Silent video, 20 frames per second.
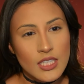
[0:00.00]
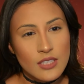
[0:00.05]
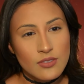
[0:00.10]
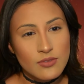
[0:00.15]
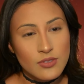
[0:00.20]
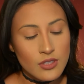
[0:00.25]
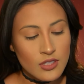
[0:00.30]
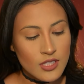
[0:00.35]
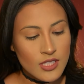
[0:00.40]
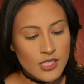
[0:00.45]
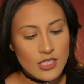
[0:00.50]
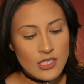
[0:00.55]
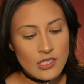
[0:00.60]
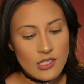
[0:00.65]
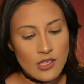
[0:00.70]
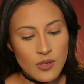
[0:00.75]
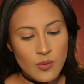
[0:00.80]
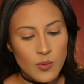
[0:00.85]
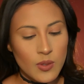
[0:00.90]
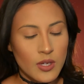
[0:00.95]
For this
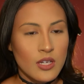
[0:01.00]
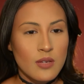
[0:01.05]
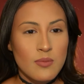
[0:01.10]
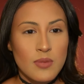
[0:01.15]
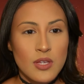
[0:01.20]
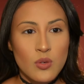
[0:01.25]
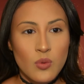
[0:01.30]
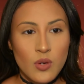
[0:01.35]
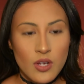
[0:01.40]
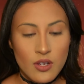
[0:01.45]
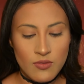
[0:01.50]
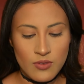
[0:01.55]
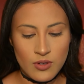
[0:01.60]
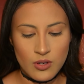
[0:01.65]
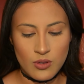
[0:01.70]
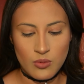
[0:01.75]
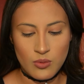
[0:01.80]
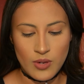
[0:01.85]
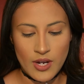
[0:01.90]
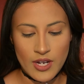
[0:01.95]
look, we're going to be going for
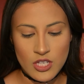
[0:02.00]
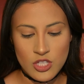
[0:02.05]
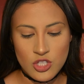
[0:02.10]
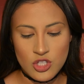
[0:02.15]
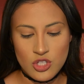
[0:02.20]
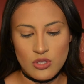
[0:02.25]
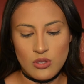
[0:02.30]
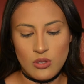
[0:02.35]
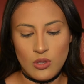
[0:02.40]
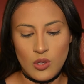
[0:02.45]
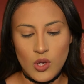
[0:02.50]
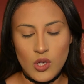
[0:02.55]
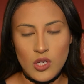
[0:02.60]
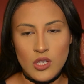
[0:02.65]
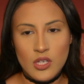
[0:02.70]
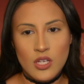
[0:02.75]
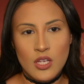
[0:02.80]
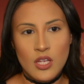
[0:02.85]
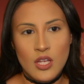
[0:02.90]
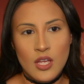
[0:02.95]
a reddish
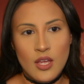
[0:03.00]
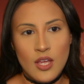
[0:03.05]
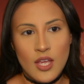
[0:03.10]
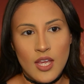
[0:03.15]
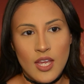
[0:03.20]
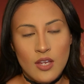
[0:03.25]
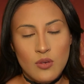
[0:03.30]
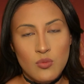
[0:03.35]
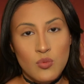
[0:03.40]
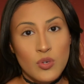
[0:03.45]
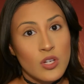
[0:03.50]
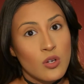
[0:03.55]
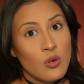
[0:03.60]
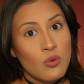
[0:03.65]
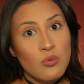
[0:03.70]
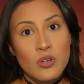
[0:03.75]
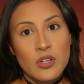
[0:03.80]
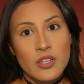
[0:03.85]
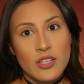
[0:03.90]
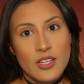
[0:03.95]
look, and we
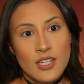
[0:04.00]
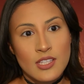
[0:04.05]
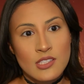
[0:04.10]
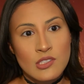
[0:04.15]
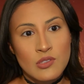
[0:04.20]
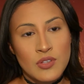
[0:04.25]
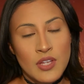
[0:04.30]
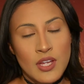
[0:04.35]
don't want to cancel